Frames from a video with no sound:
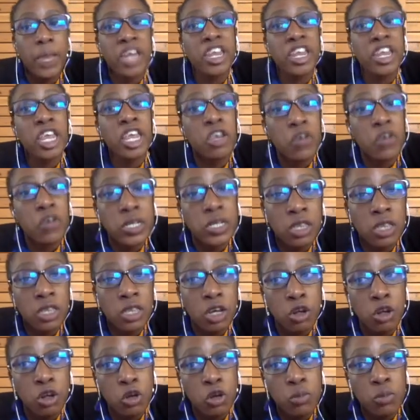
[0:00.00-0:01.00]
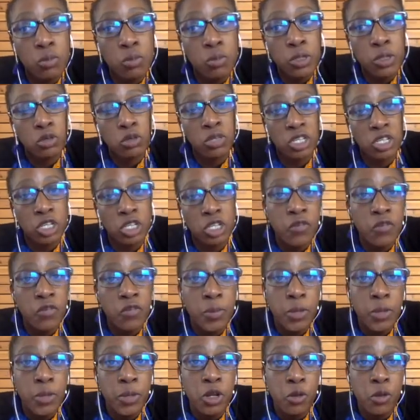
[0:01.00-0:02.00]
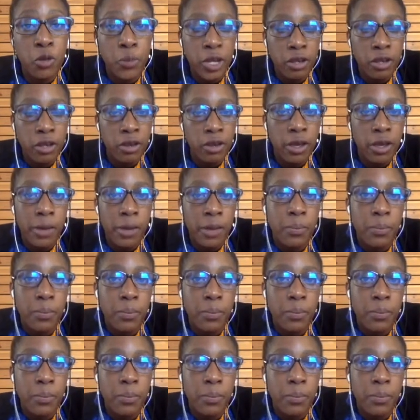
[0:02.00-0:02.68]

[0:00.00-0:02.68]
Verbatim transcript: increase in the global usage of Immunopaedia.